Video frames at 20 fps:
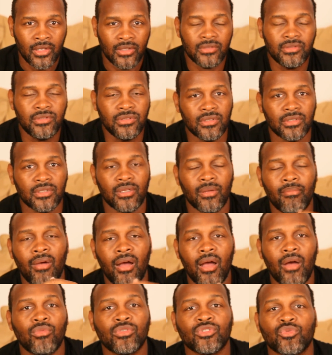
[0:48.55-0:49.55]

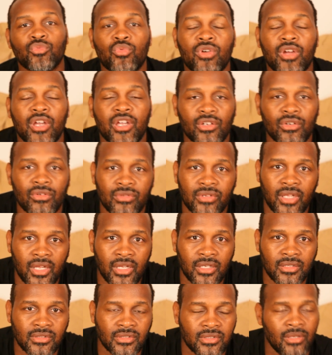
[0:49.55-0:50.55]
Lamont was working on
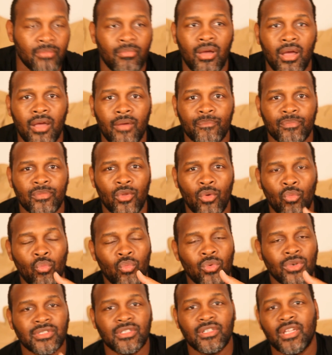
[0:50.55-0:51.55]
things. Lamont
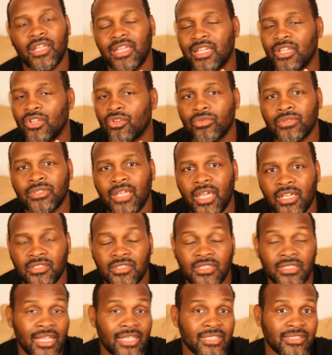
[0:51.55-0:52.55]
wasn't in no
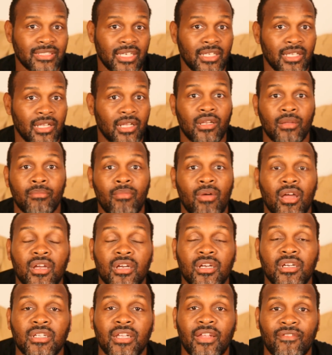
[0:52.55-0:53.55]
danger. Not saying that Lamont
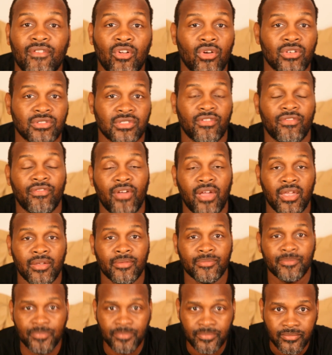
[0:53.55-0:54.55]
couldn't have lost the fight,
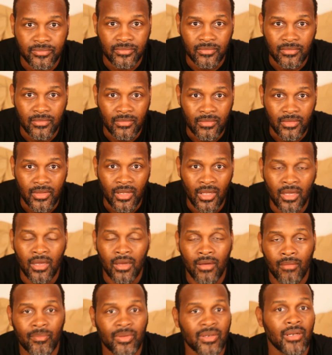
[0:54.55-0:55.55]

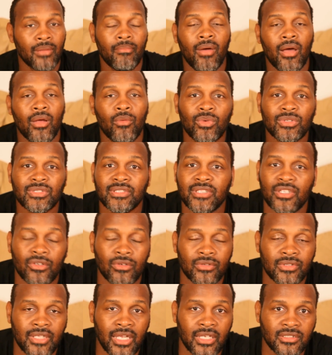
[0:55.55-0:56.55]
but Lamont wasn't in
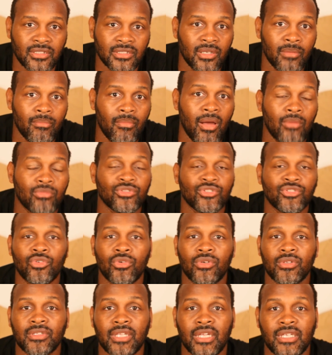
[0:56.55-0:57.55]
no danger. Lamont was
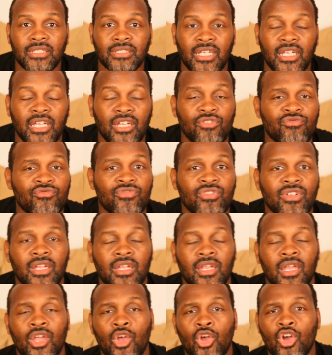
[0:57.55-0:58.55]
doing things that he
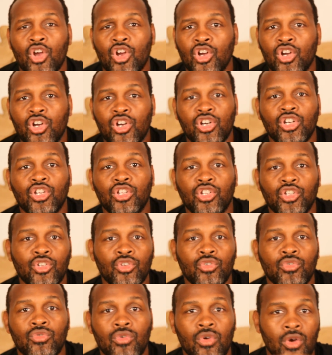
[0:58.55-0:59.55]
really couldn't
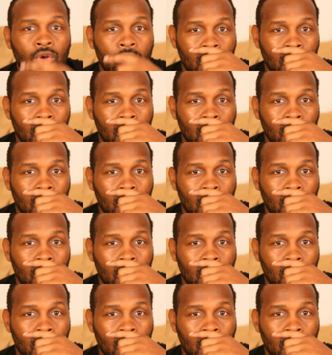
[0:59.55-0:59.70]
do